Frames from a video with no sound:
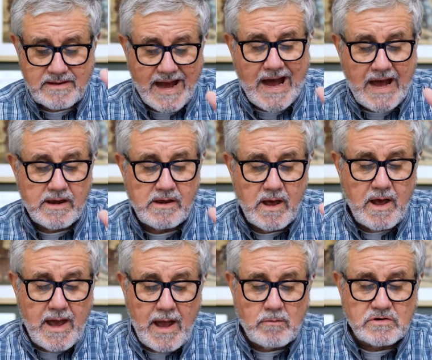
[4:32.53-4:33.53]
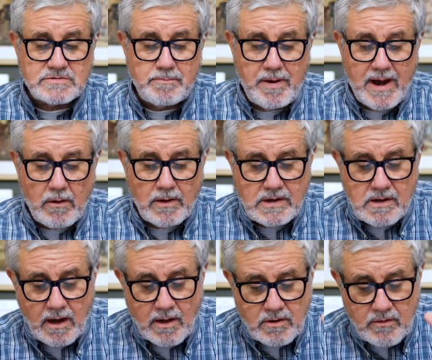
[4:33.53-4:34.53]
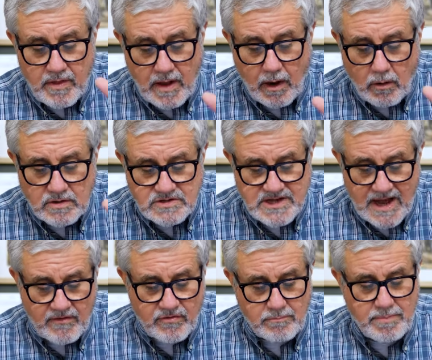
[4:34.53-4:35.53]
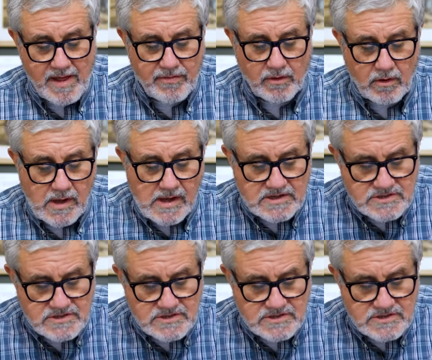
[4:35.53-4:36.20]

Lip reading: died and was buried under the oak south of Bethel.